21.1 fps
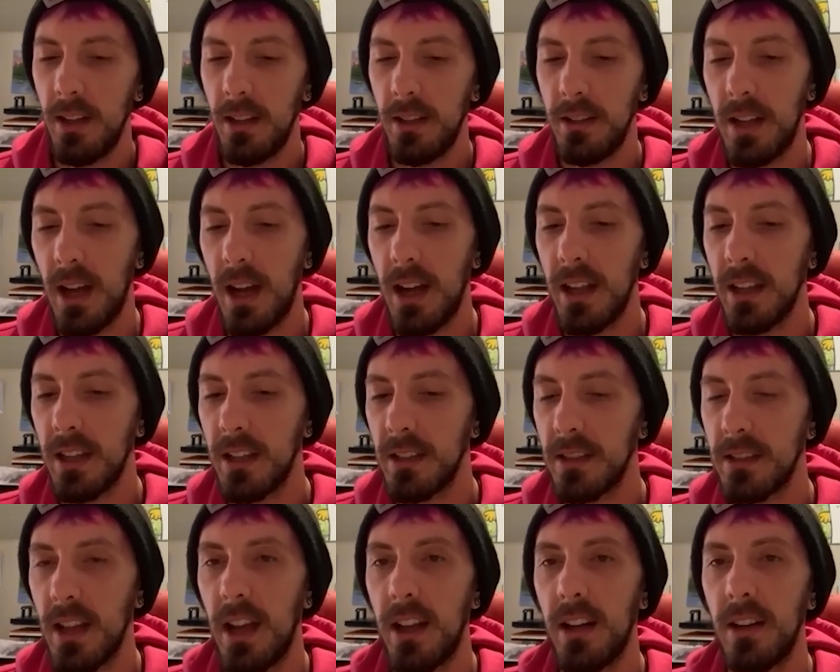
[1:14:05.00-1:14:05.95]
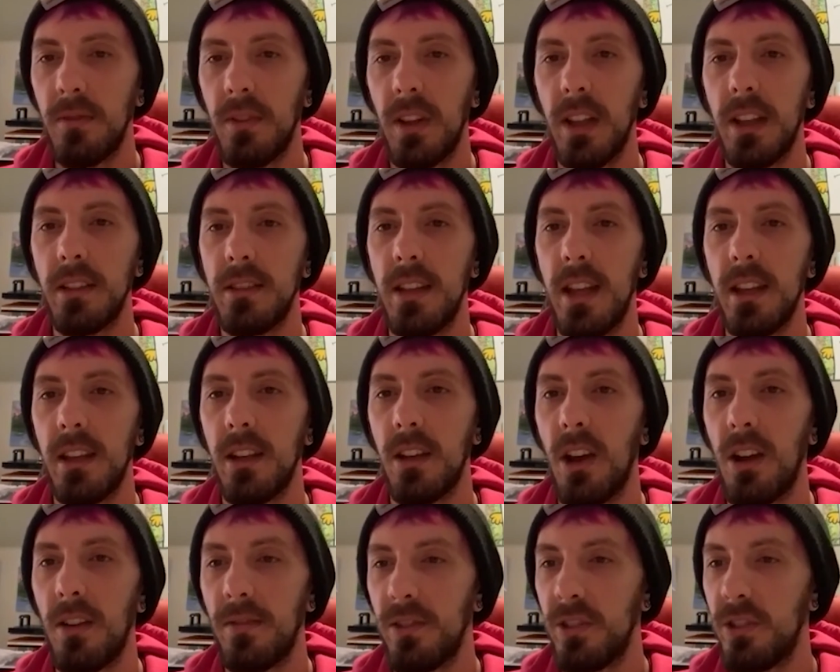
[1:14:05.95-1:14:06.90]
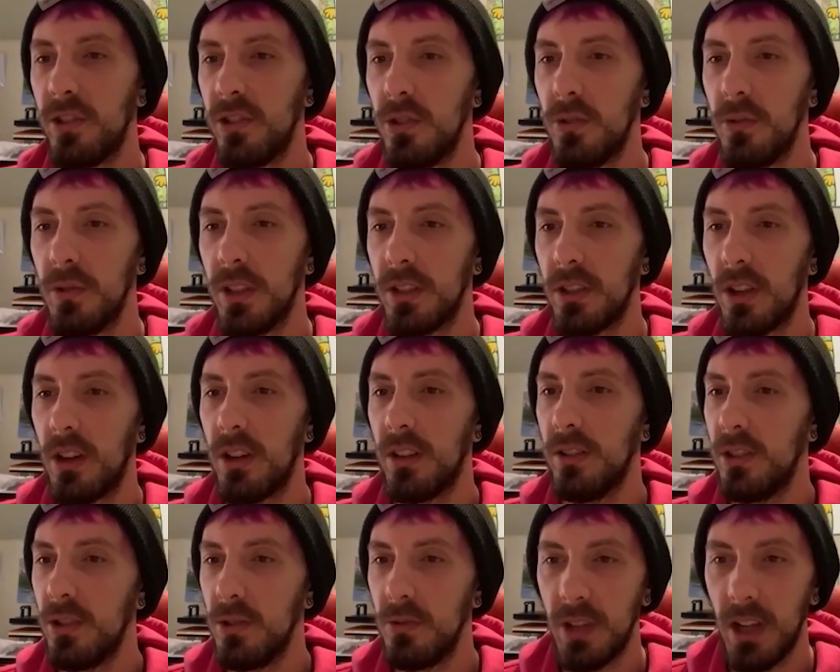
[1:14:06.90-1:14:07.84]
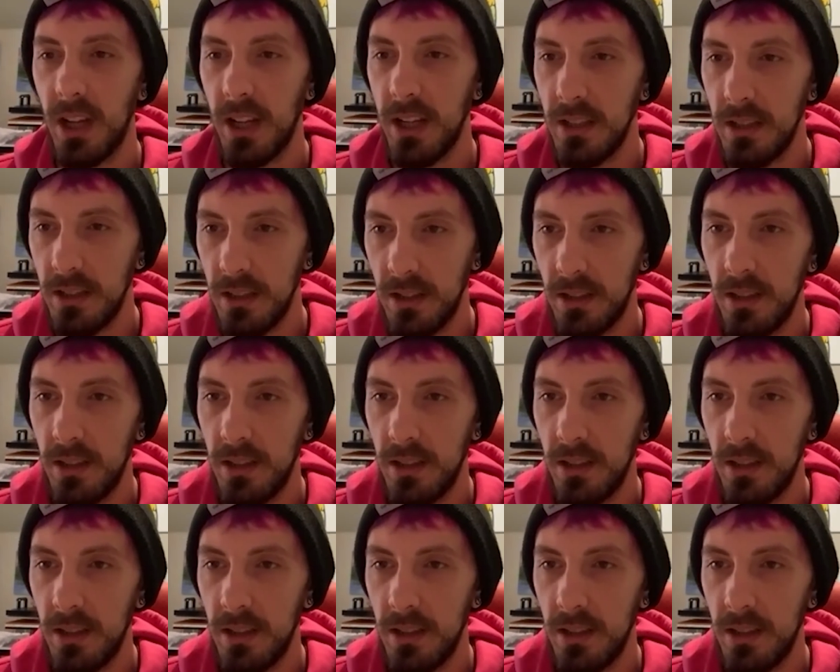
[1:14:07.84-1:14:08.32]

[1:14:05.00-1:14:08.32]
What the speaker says: dying is kind of like taking off a shoe that's on too tight.